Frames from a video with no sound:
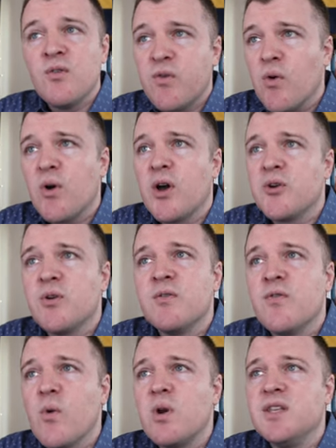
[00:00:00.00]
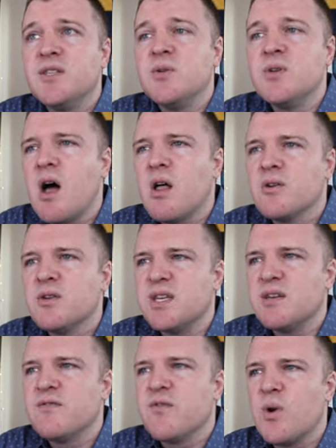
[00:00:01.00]

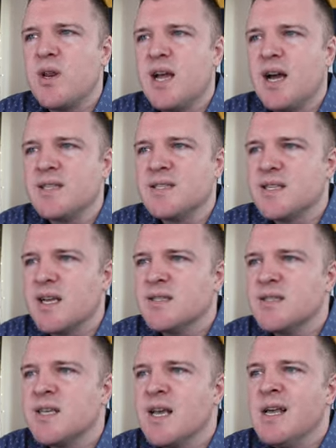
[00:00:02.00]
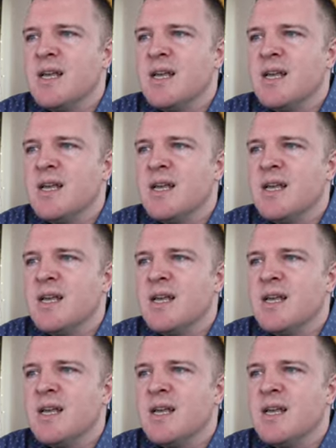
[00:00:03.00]
$442.49.